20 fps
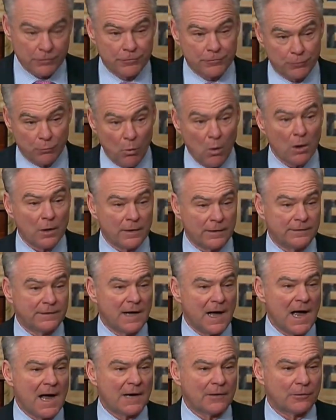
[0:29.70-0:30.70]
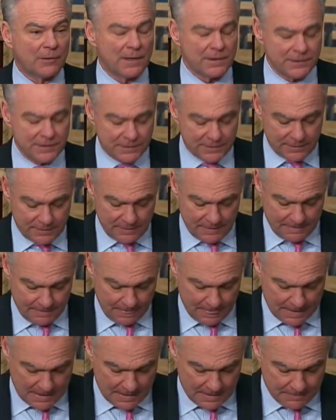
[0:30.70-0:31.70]
thwarted Congress
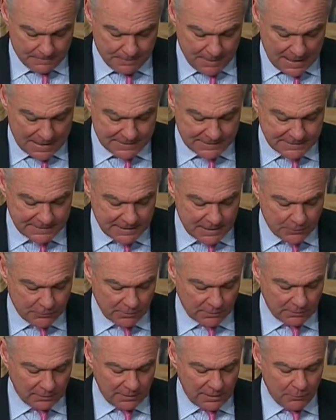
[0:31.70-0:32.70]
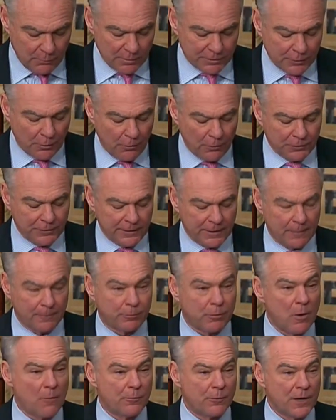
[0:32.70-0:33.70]
by secretly withholding
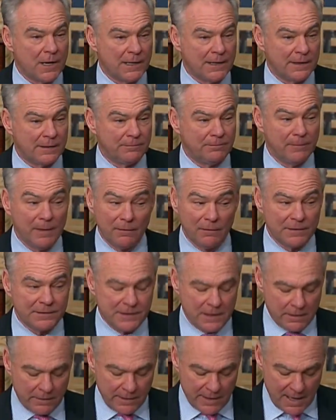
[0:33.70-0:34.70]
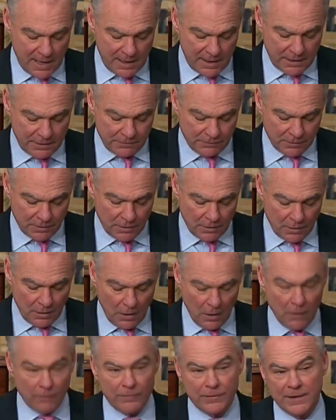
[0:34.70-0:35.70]
appropriated military aid
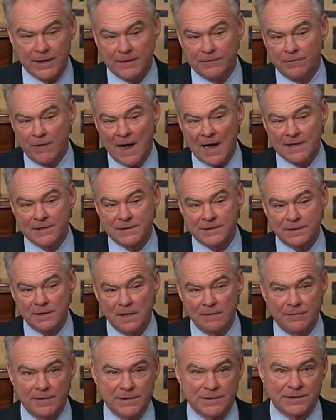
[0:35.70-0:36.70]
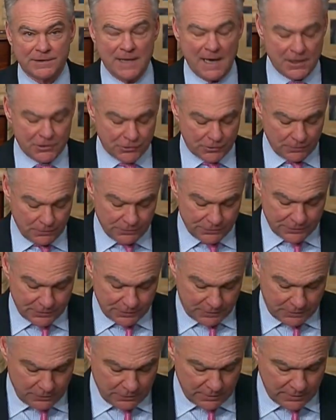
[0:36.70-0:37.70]
over the advice of his national
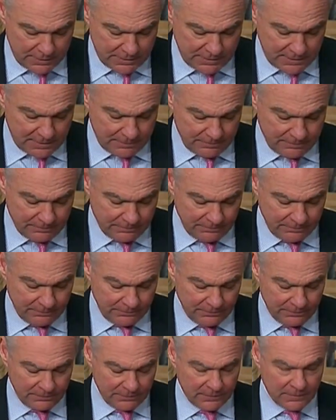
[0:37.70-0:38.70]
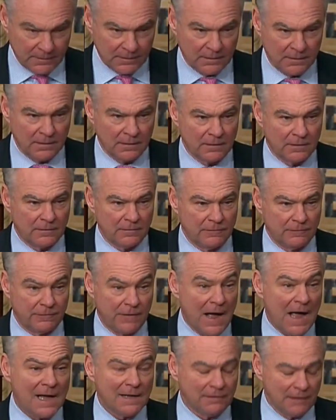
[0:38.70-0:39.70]
security team,
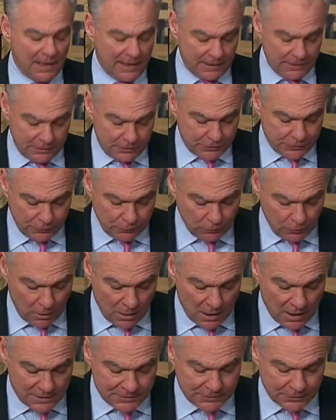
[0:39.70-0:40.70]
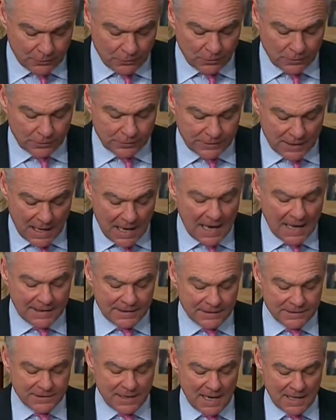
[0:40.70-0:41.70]
violated 2 laws in order to hide
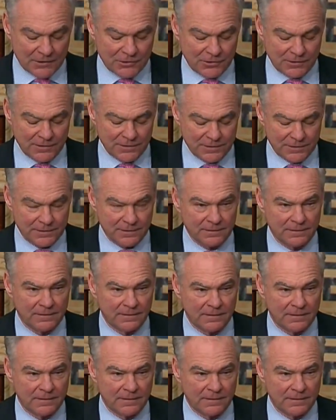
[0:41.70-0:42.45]
his actions,